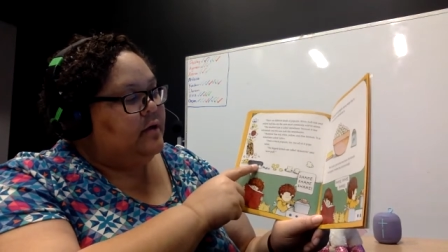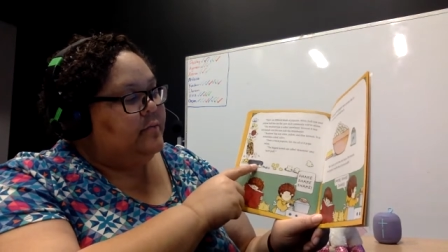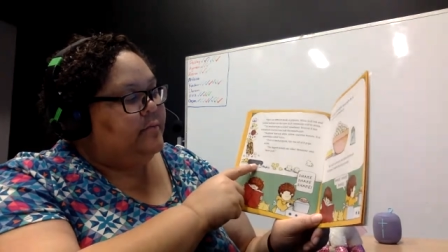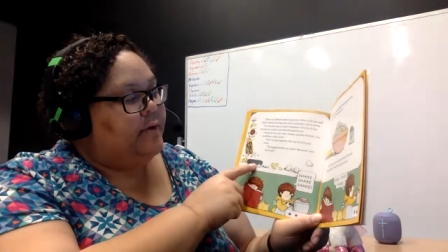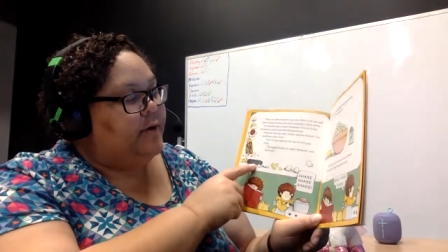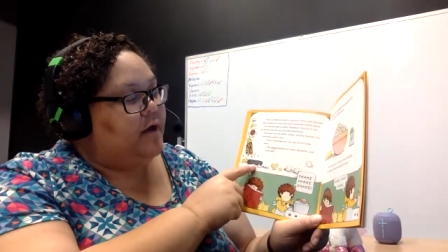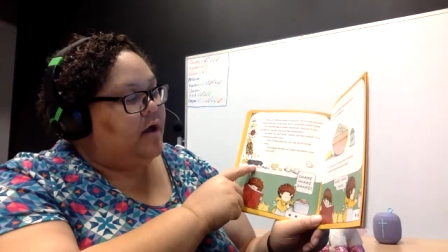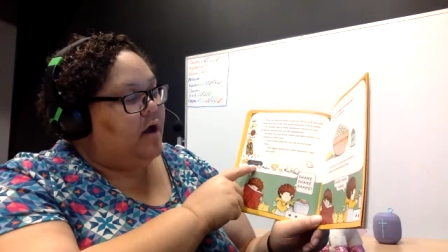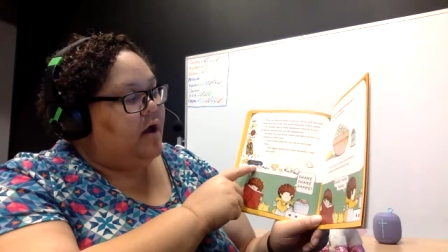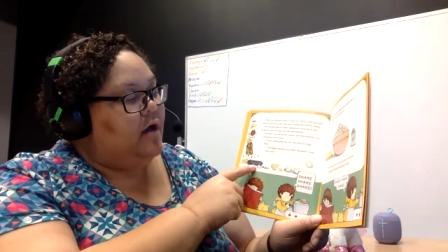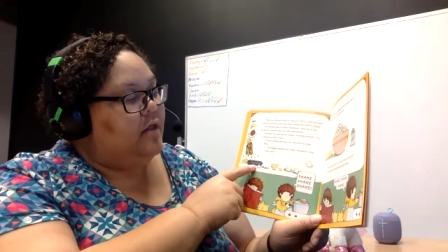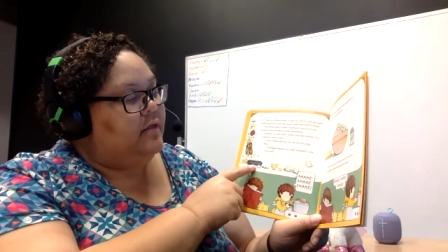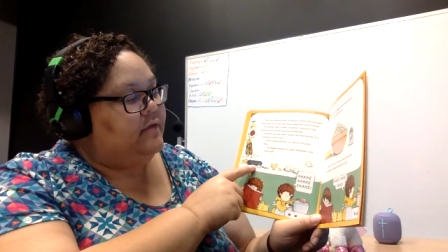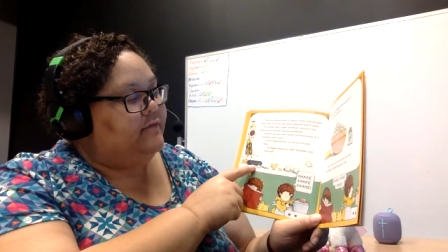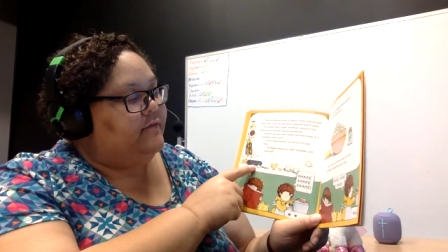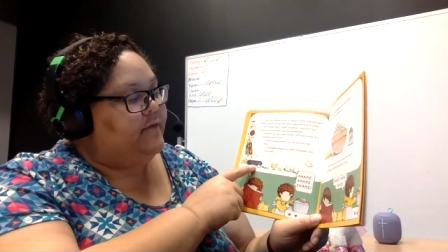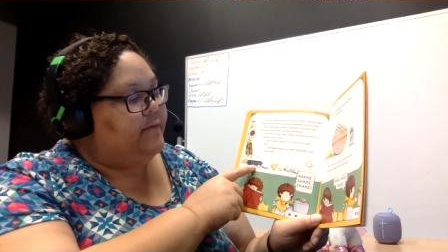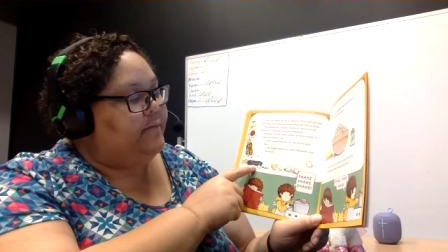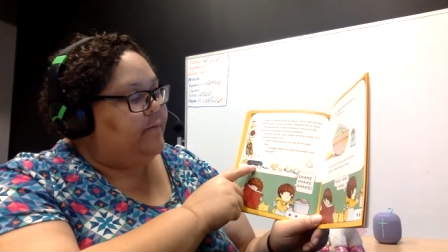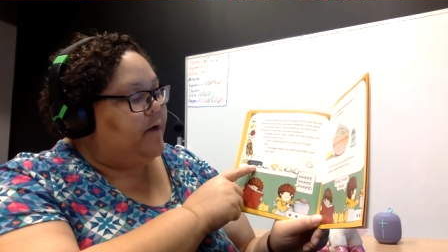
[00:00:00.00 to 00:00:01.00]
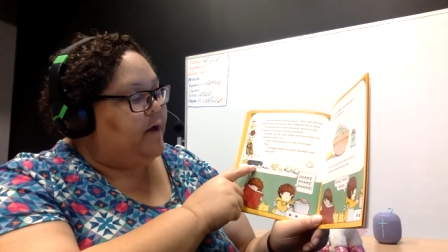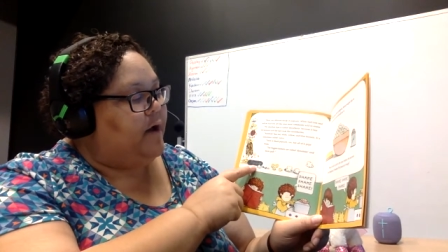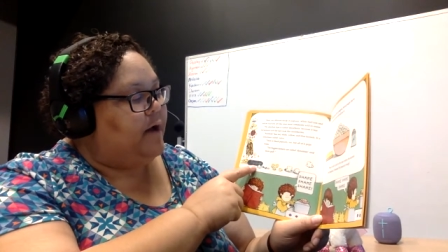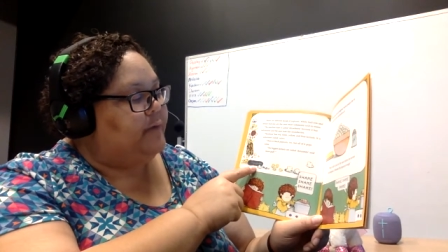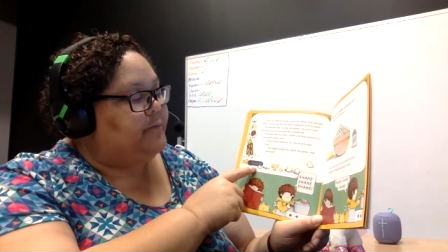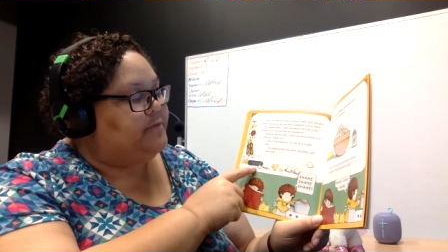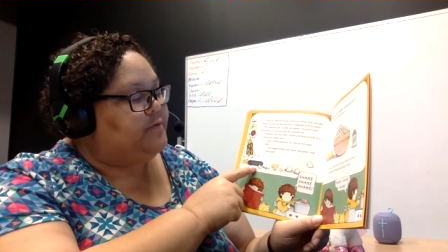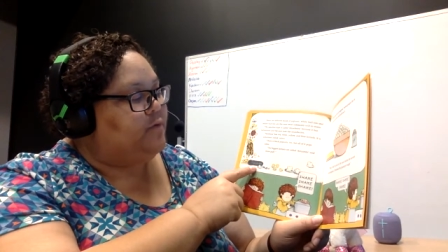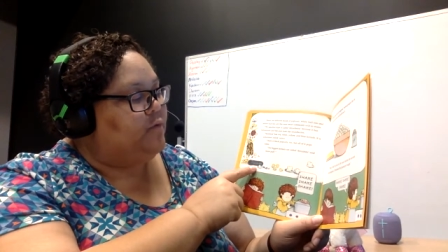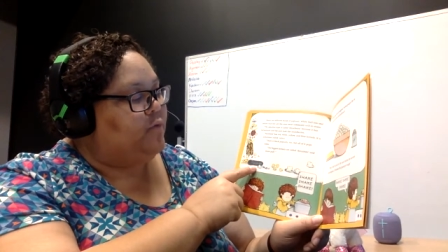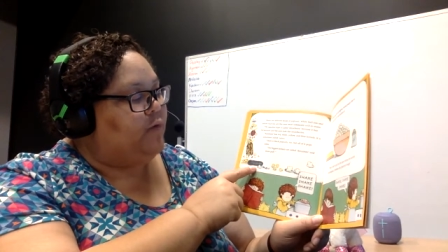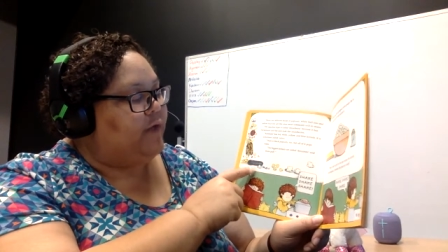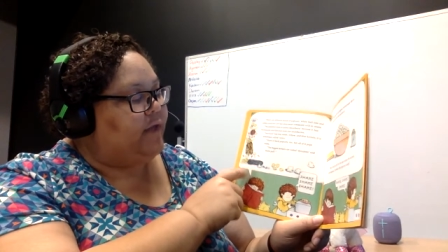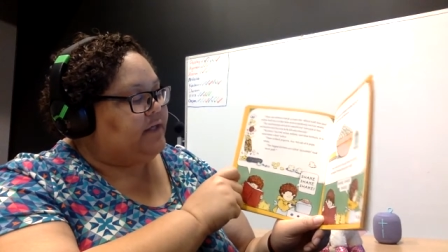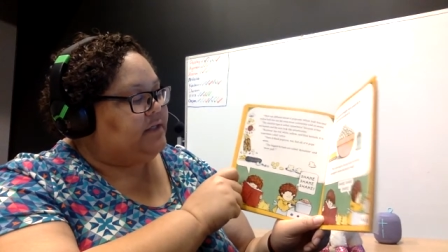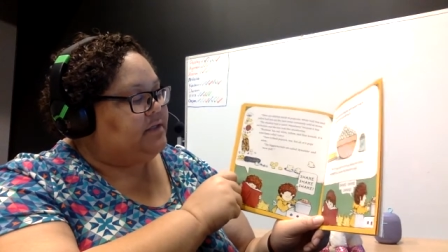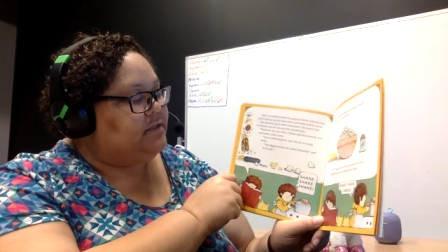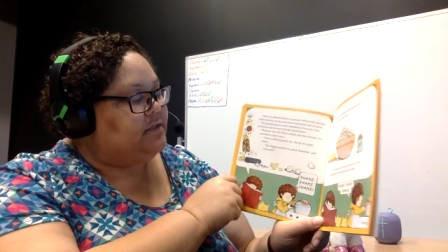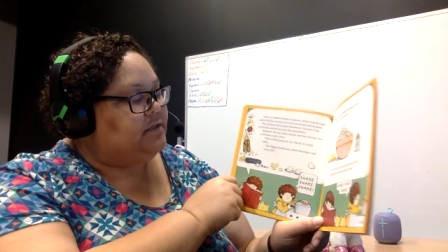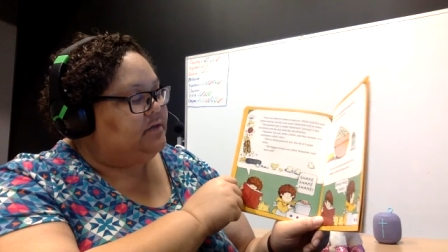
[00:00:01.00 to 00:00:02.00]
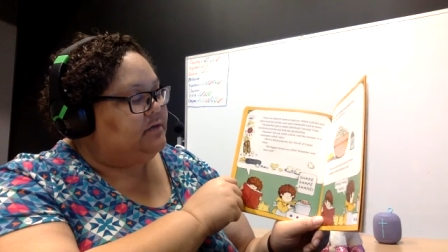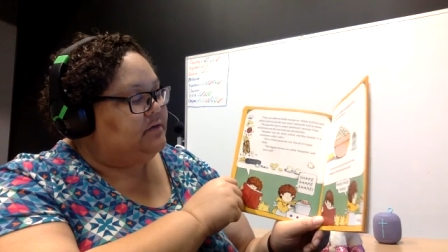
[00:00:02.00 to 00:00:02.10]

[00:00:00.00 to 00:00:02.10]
but all of it pops white.